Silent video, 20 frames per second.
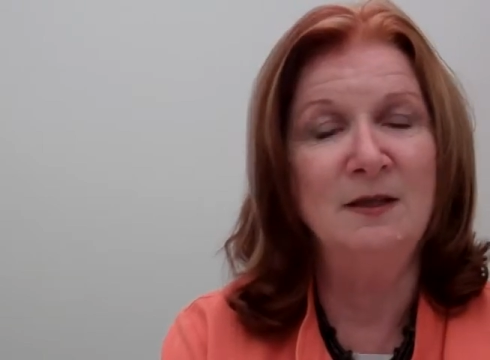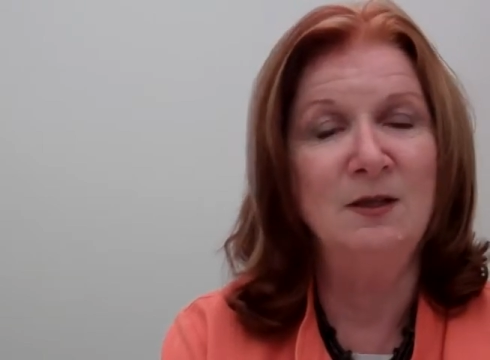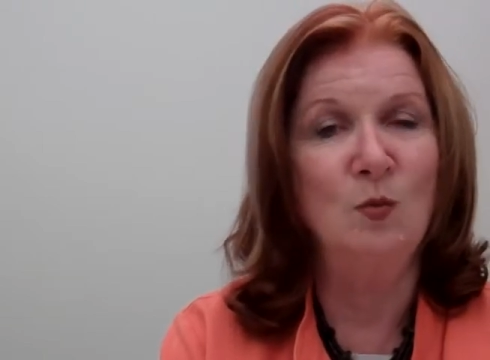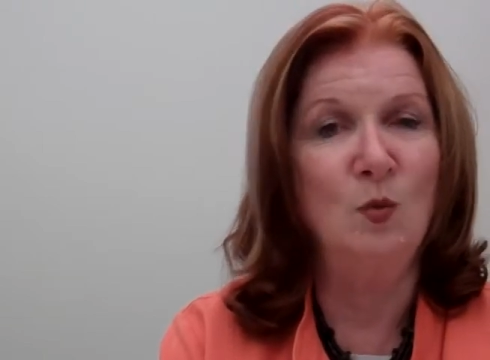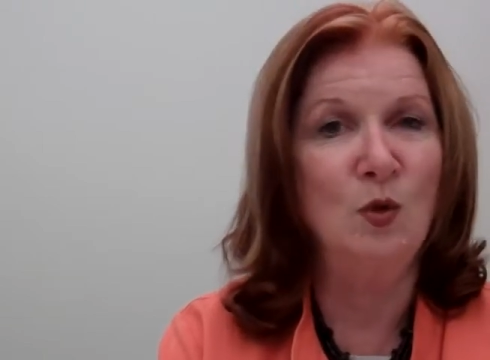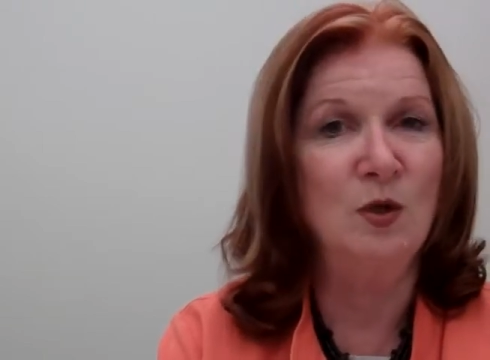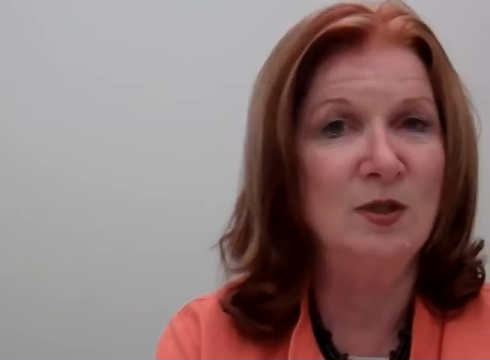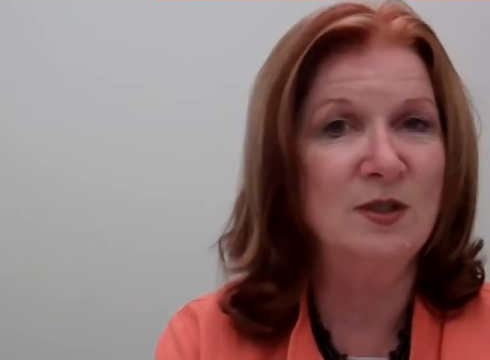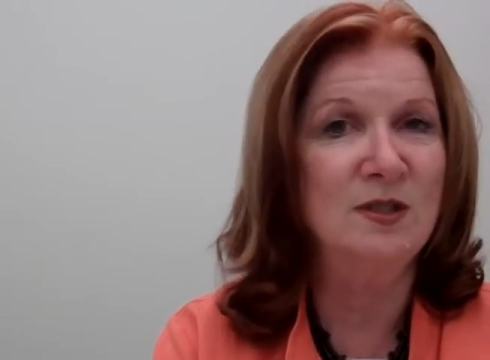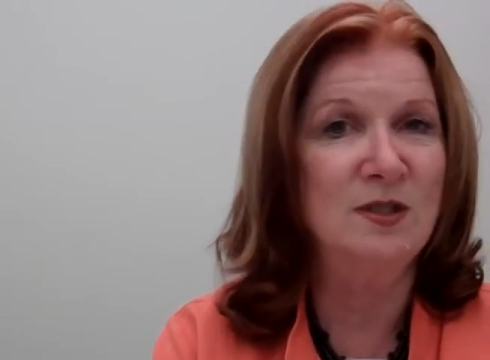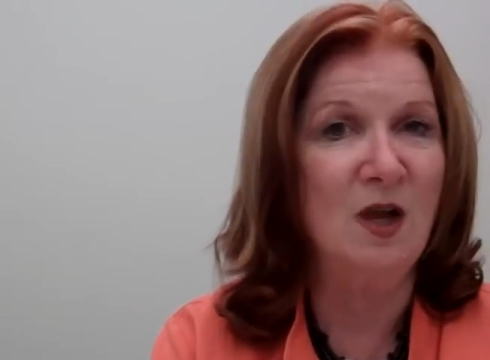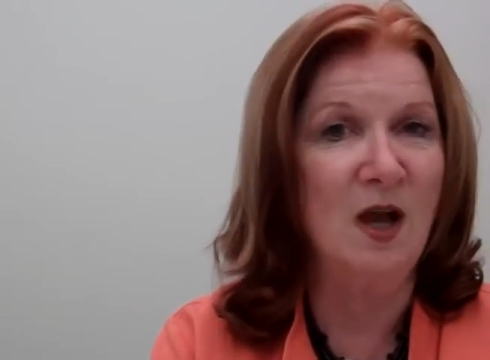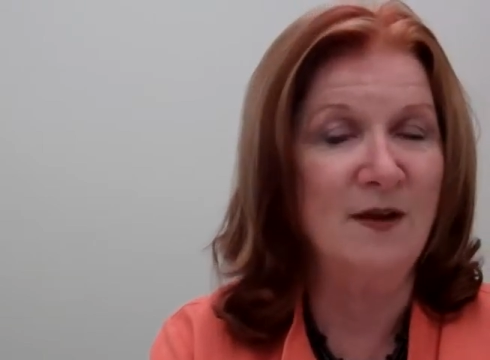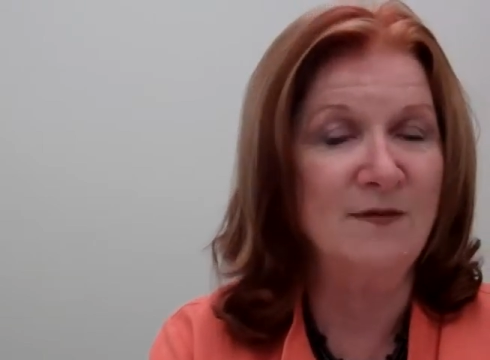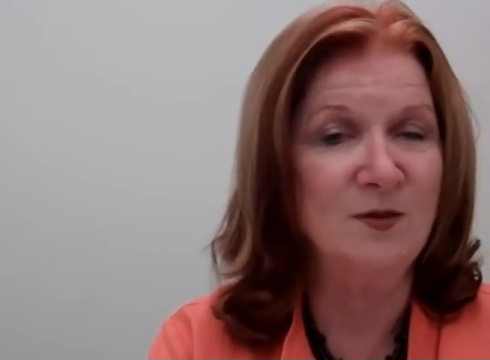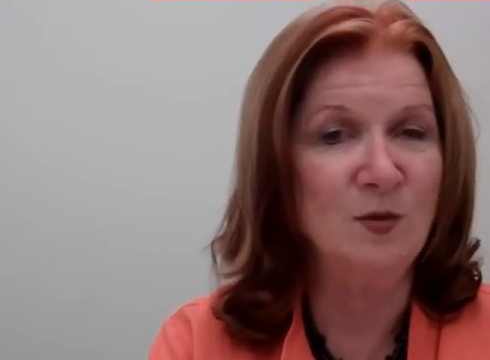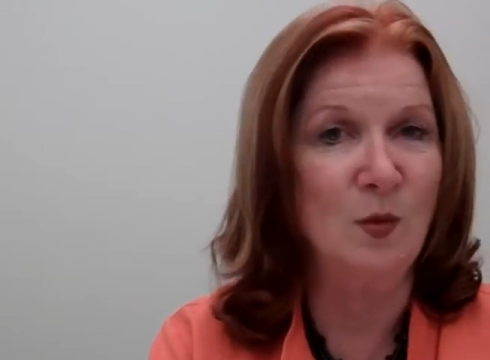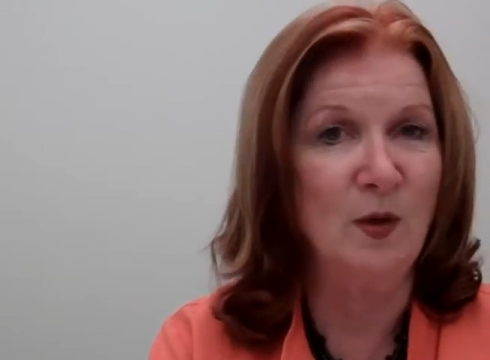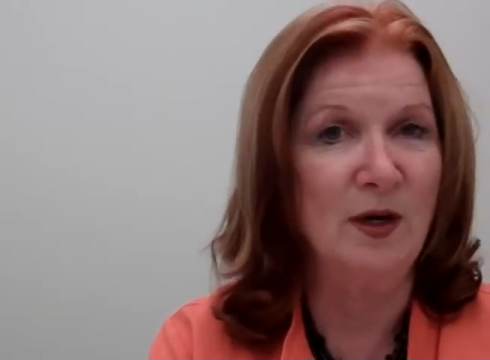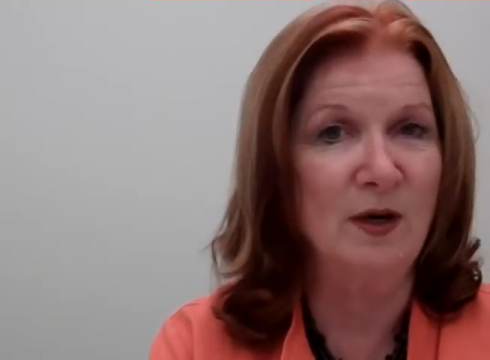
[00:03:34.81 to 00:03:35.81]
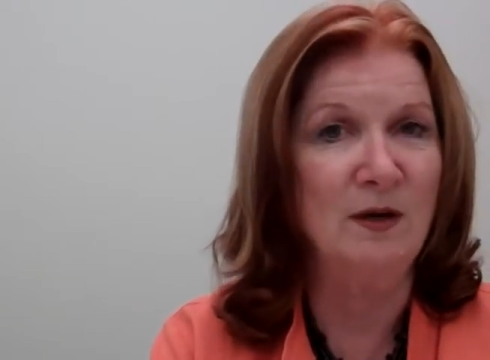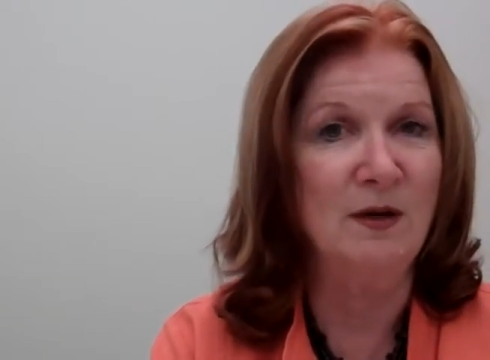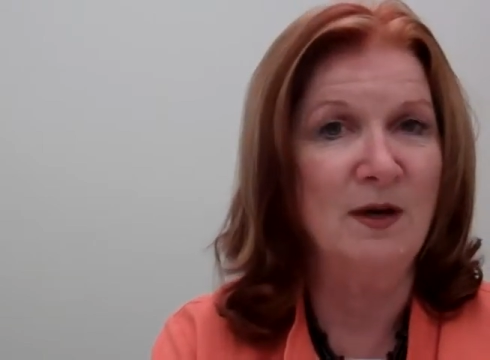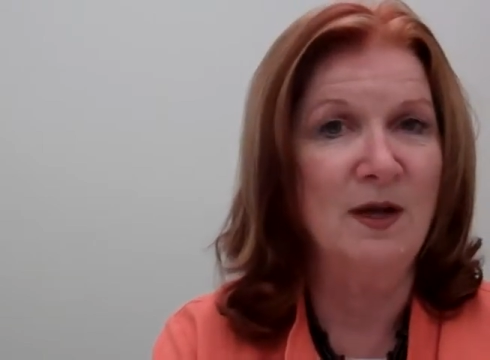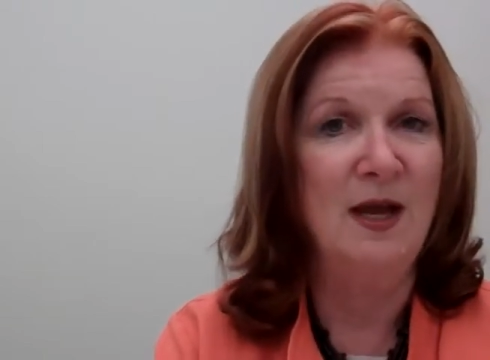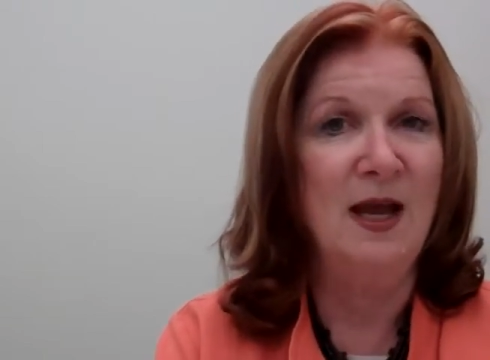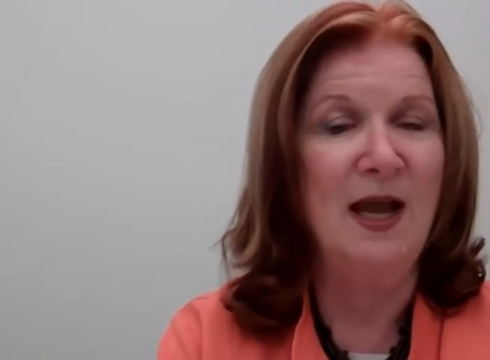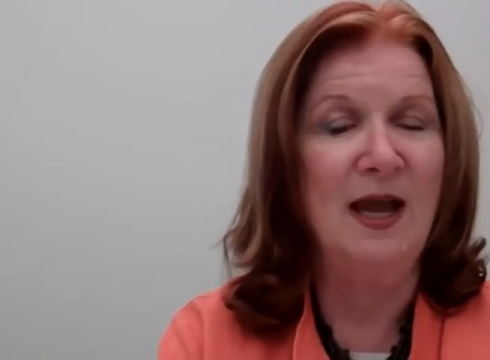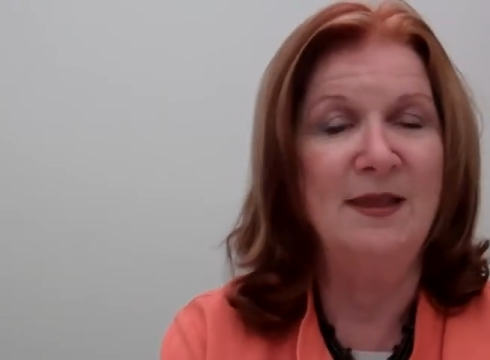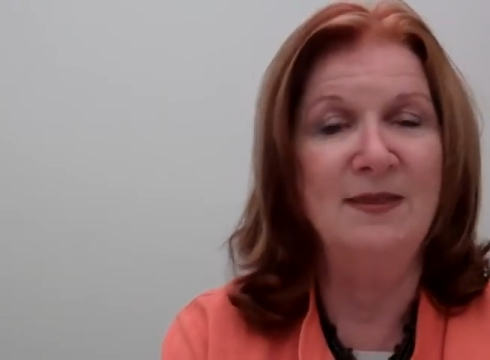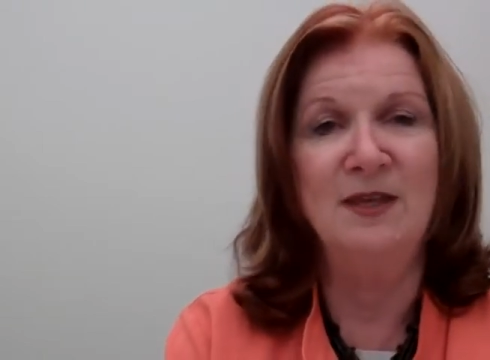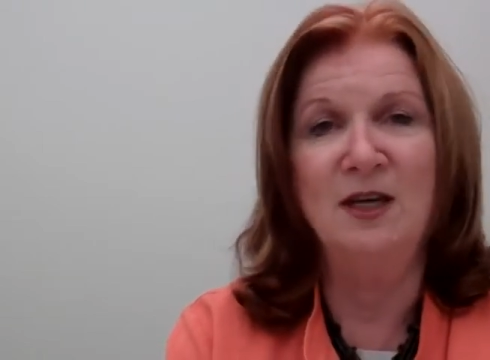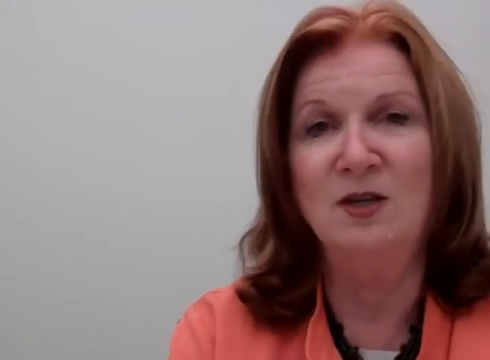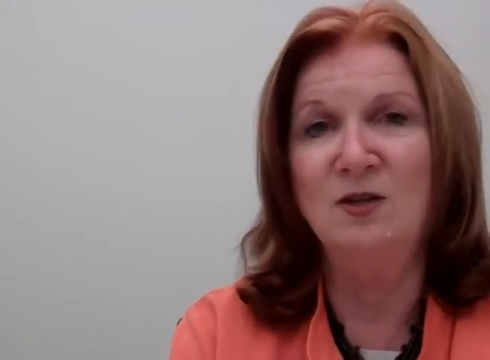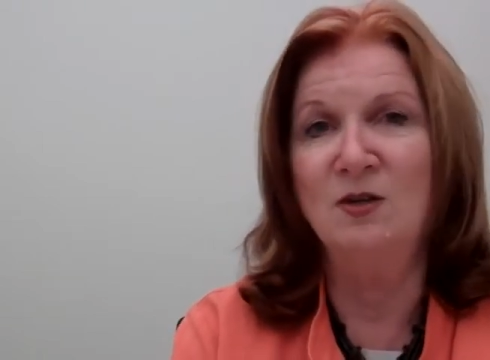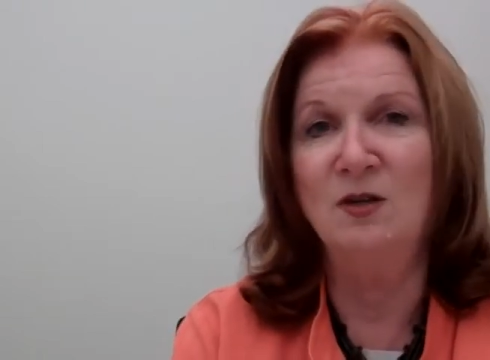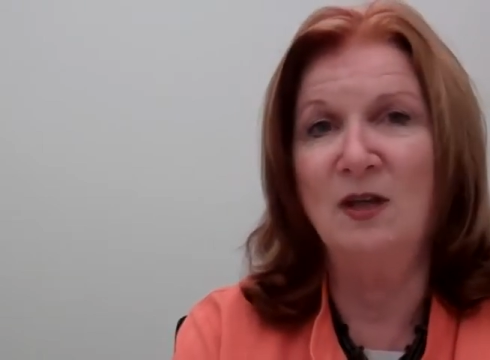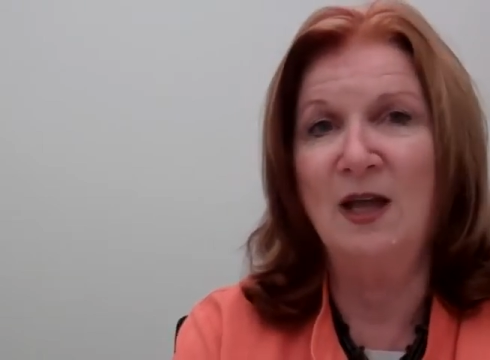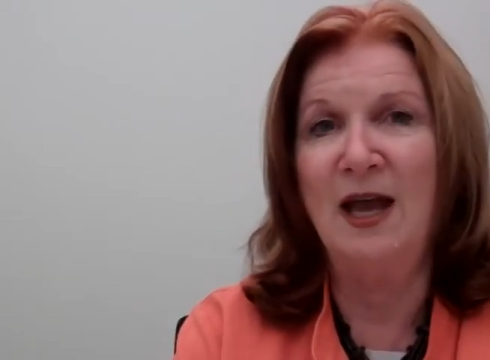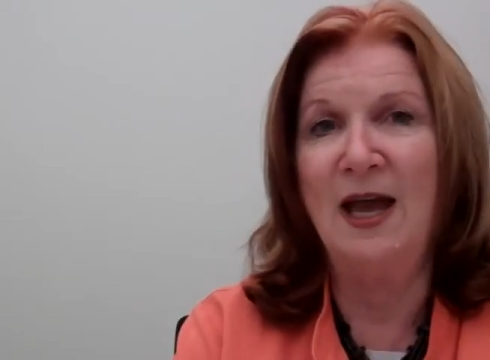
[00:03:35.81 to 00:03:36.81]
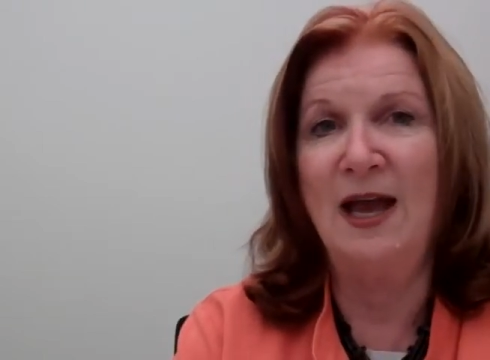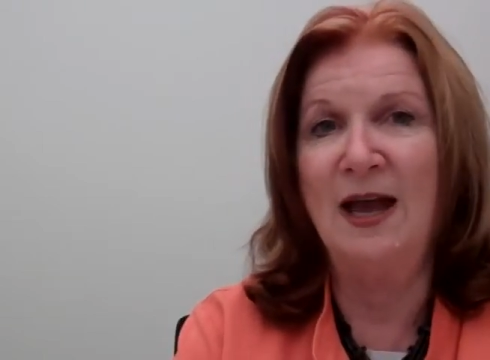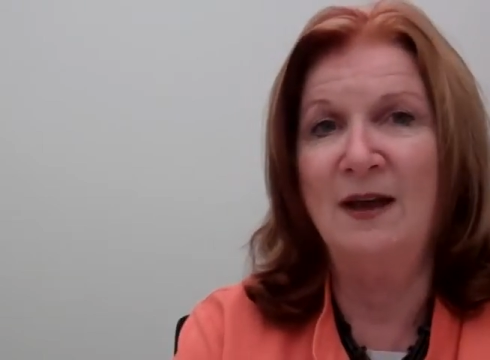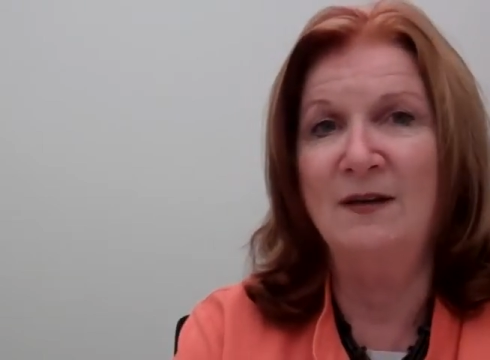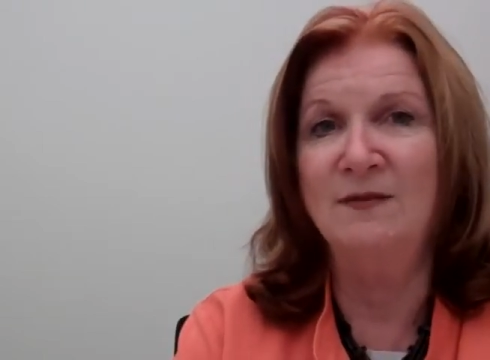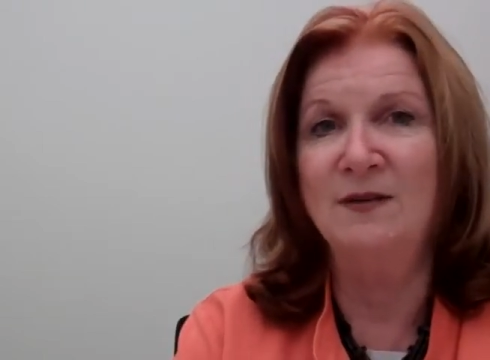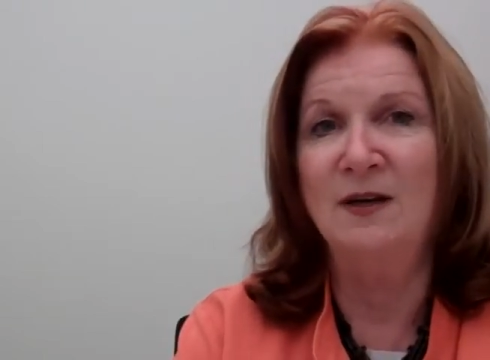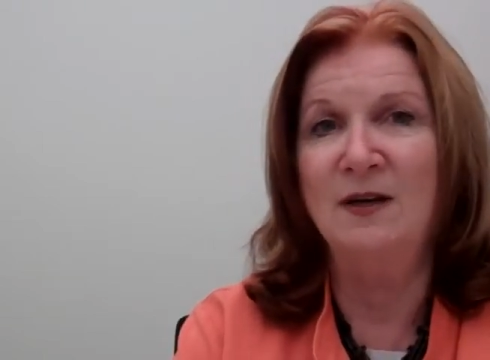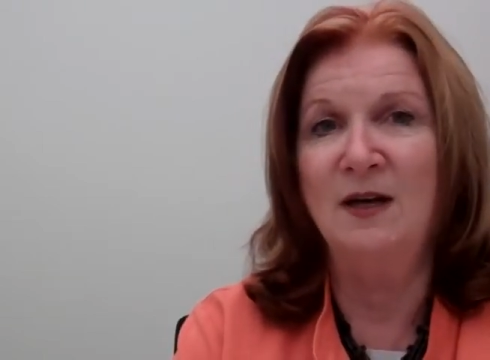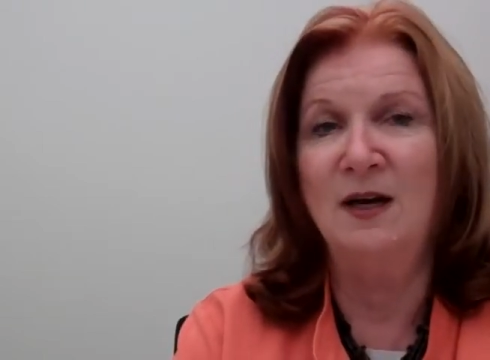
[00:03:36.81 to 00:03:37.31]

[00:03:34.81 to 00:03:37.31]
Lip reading: Word software, and then you'll have